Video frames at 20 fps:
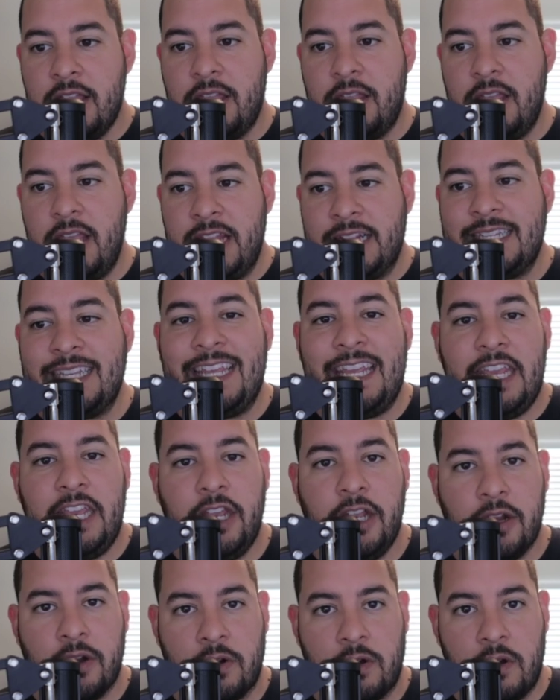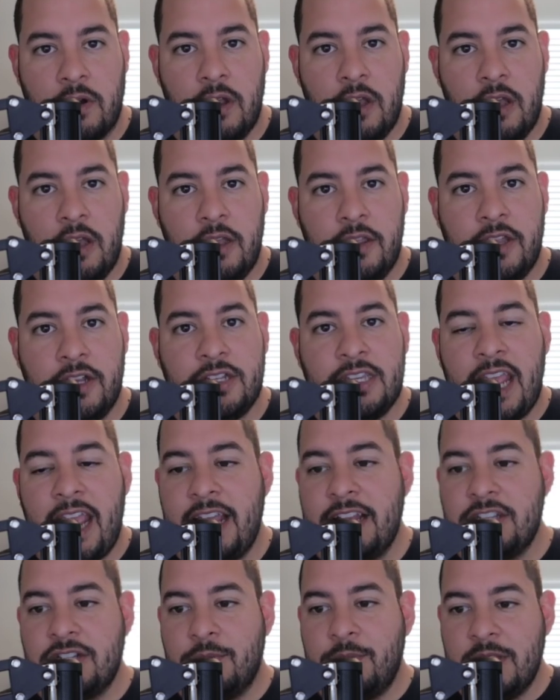It's here. The
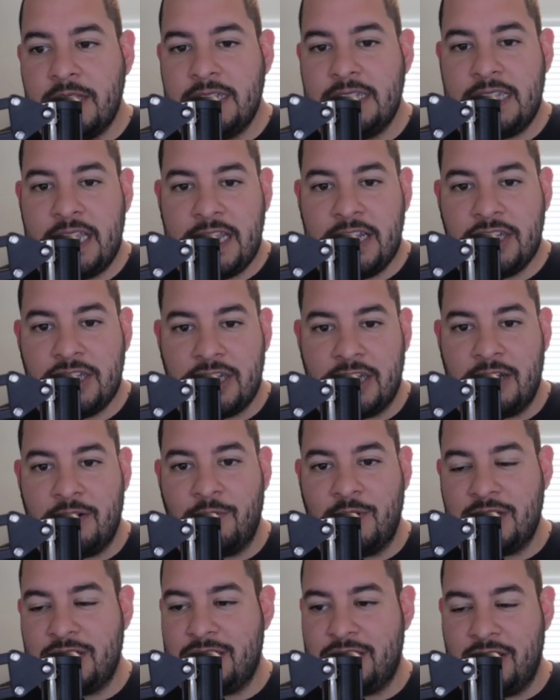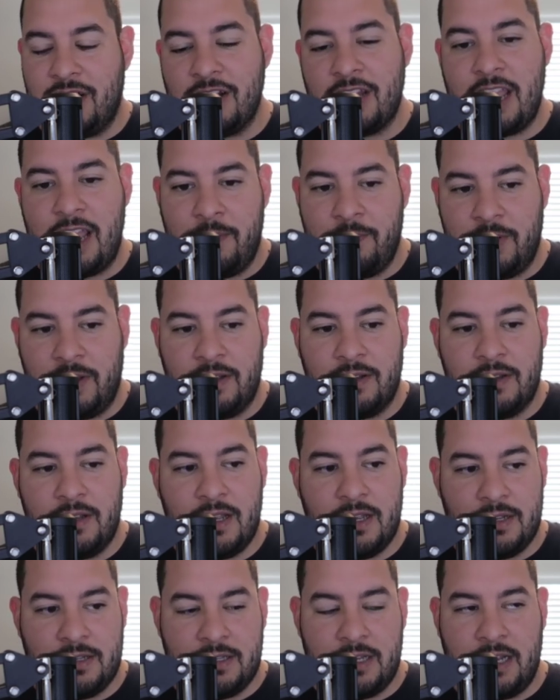tangibilization, which John
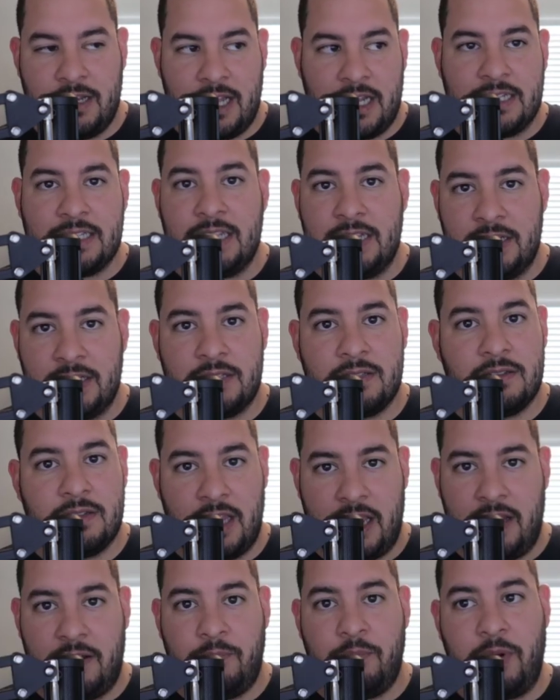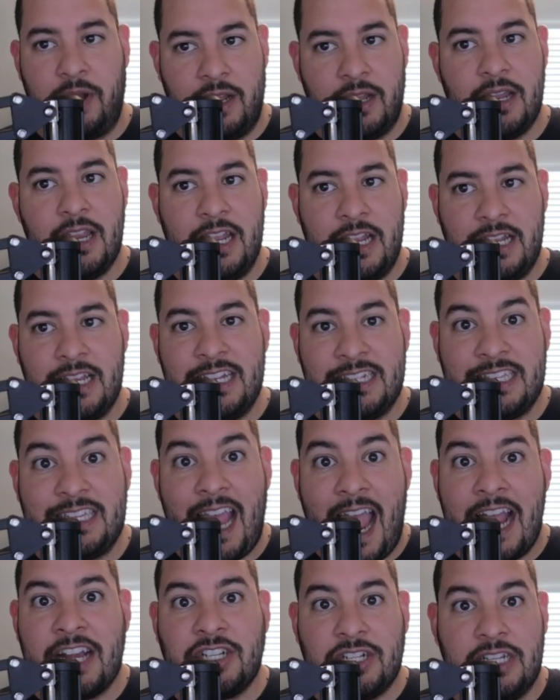Campea, that's his thing, but it's
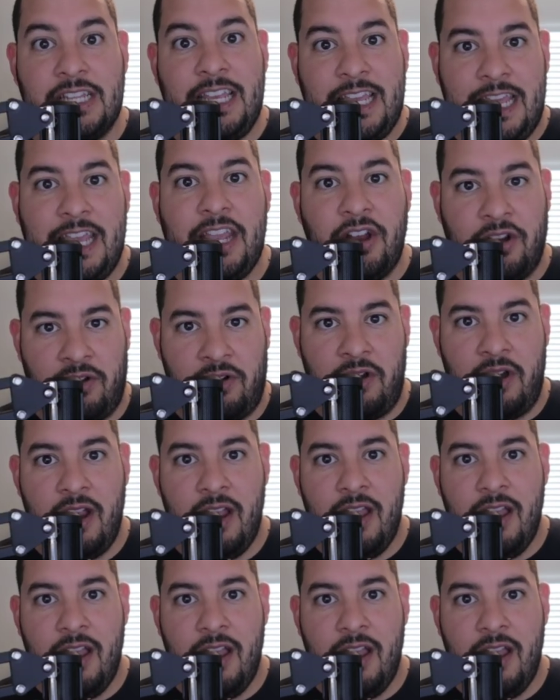actually here.